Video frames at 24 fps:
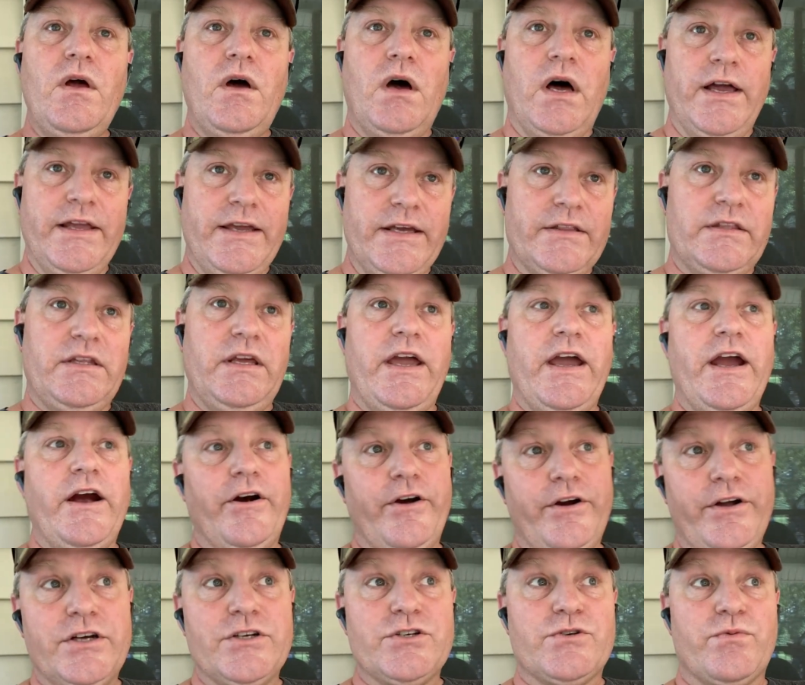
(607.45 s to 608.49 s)
I get the
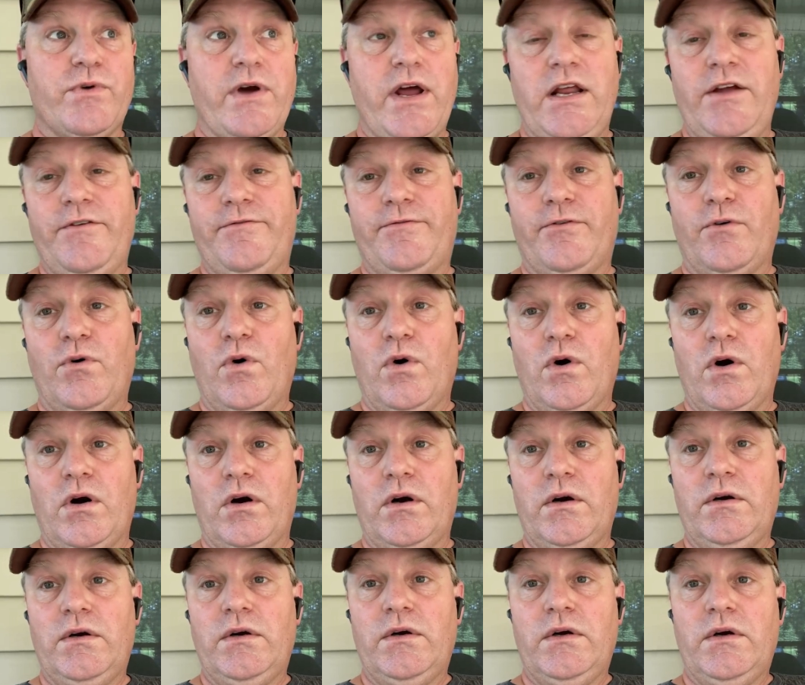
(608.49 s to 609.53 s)
areas ready
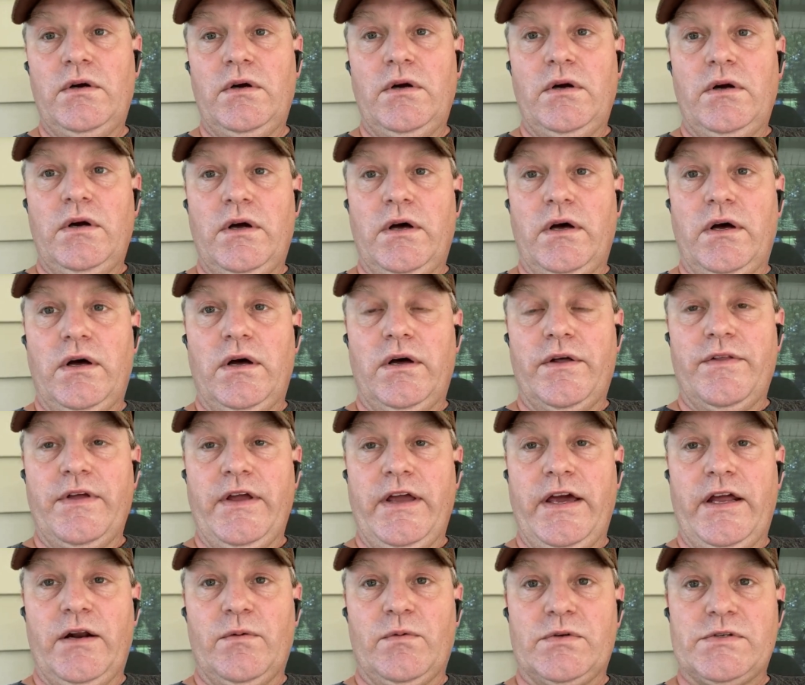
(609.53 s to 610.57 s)
for uh,
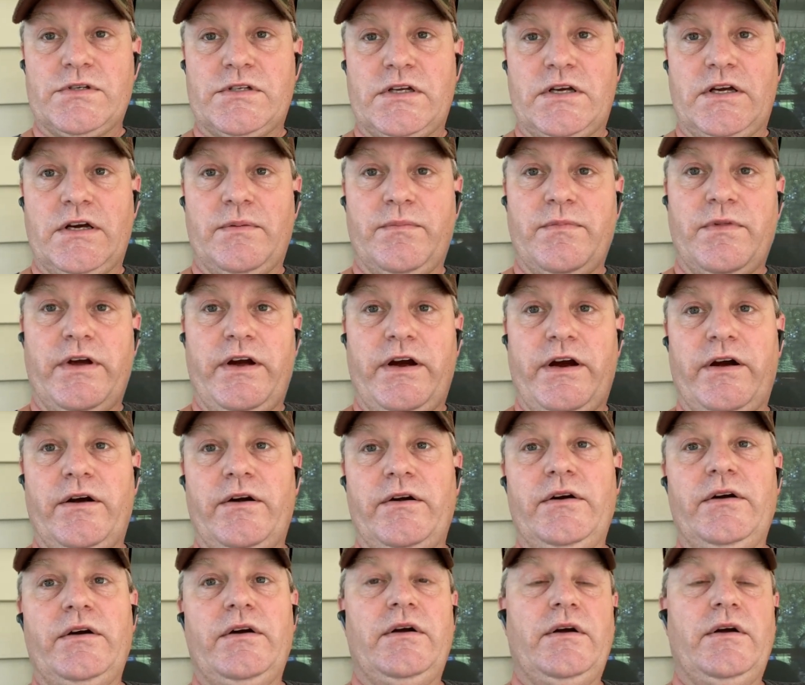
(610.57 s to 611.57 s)
the animals to come there.